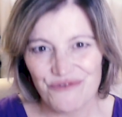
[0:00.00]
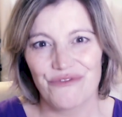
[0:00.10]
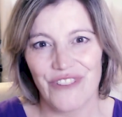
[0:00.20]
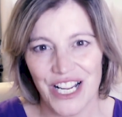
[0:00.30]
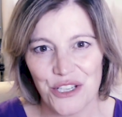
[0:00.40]

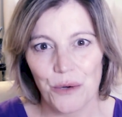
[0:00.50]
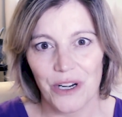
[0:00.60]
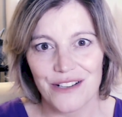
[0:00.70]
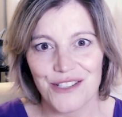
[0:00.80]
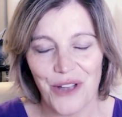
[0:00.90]
Find new
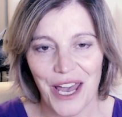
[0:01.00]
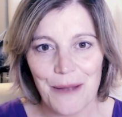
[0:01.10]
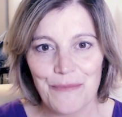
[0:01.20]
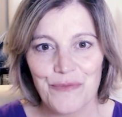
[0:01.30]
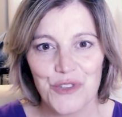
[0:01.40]
words,
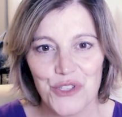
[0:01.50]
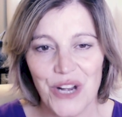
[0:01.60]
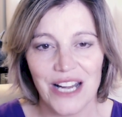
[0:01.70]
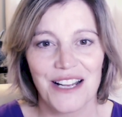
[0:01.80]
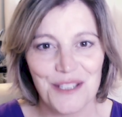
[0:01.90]
okay?
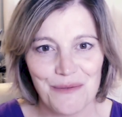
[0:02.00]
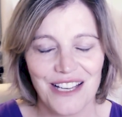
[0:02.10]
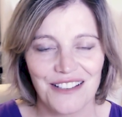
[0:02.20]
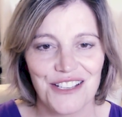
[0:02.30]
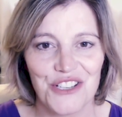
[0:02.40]
Try not to be
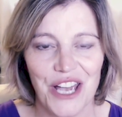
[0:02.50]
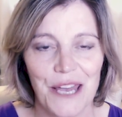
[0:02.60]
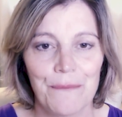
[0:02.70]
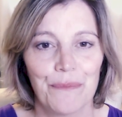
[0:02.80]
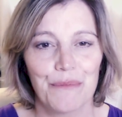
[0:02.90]

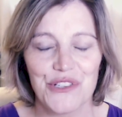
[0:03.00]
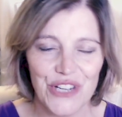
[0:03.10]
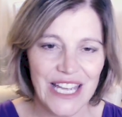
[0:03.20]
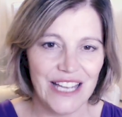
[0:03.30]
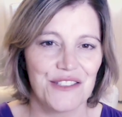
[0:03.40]
cliche, but you
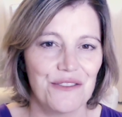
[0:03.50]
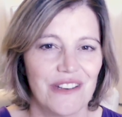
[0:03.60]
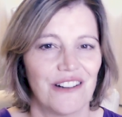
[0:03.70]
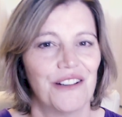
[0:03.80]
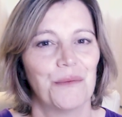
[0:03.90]
can't do
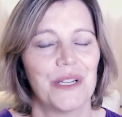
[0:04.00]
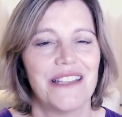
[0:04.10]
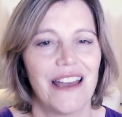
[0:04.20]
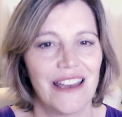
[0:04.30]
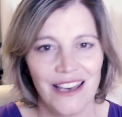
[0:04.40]
that all in one
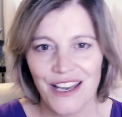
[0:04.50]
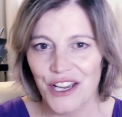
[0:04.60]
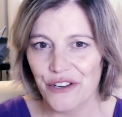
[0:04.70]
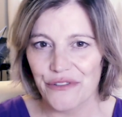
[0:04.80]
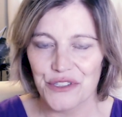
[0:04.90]
day.
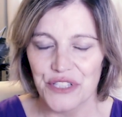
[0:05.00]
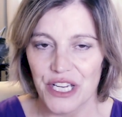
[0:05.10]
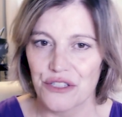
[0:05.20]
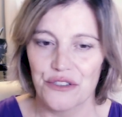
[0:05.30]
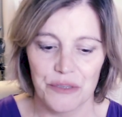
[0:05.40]
Your first day
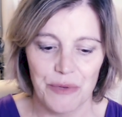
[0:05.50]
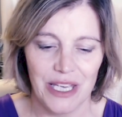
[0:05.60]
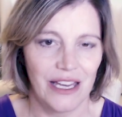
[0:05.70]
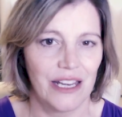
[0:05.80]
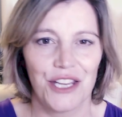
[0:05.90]
should just be
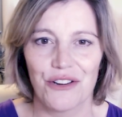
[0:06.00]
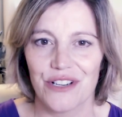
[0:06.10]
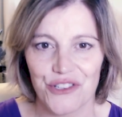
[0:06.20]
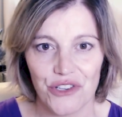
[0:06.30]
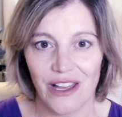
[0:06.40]
getting your
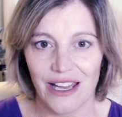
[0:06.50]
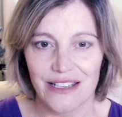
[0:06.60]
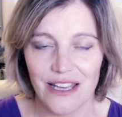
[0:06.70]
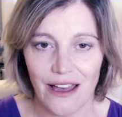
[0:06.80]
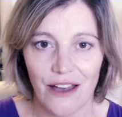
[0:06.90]
initial
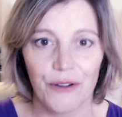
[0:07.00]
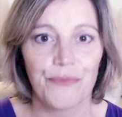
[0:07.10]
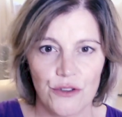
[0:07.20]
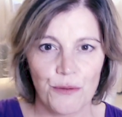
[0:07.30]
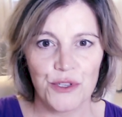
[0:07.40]
idea out.
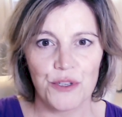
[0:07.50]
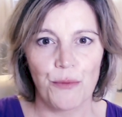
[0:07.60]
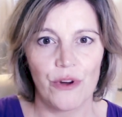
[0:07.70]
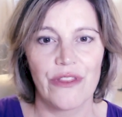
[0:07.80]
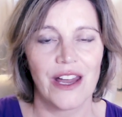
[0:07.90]
So the most
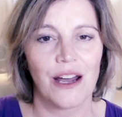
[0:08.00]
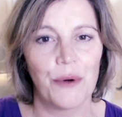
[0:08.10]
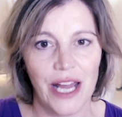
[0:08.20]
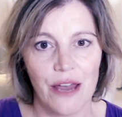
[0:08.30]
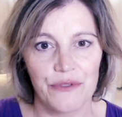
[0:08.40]
important thing I
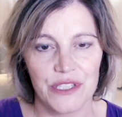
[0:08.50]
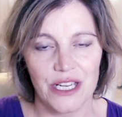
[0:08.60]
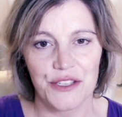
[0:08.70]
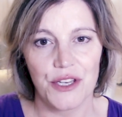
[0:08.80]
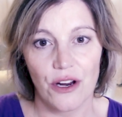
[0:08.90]
want to
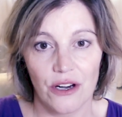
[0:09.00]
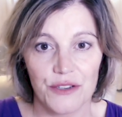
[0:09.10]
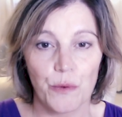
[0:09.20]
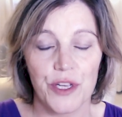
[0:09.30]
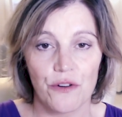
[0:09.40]
emphasize here
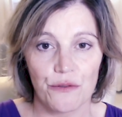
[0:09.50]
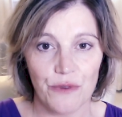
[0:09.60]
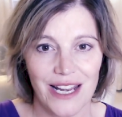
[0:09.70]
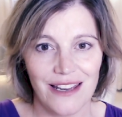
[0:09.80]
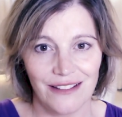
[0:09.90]
is when you're
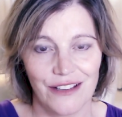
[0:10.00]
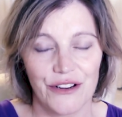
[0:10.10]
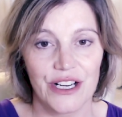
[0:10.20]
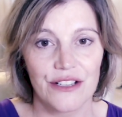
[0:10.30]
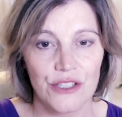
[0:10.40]
writing
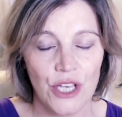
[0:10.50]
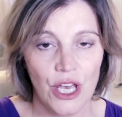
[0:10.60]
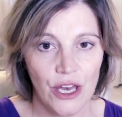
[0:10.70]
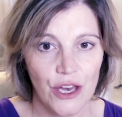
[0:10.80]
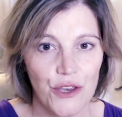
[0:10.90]
lyrics,
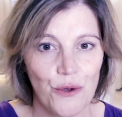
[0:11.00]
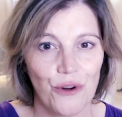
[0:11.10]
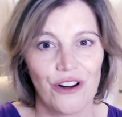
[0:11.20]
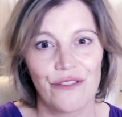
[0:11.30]
your